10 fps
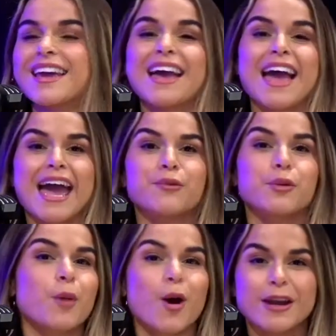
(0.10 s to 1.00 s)
Hey, we're
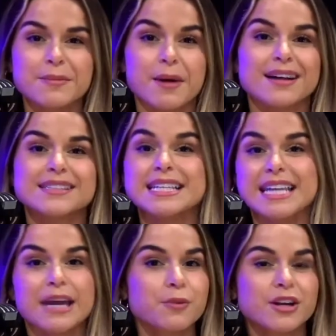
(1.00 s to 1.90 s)
Marketing Box.
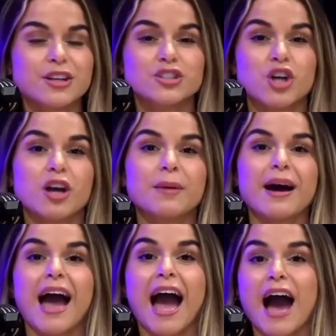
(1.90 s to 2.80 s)
Today we're going to talk about
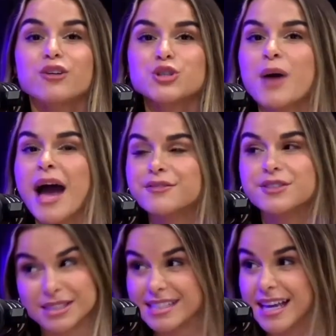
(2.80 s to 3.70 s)
how to have
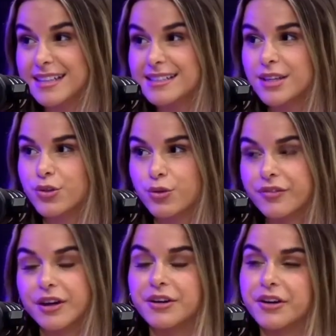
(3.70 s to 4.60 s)
success through
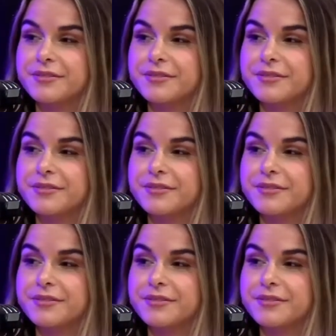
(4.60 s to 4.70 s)
failure.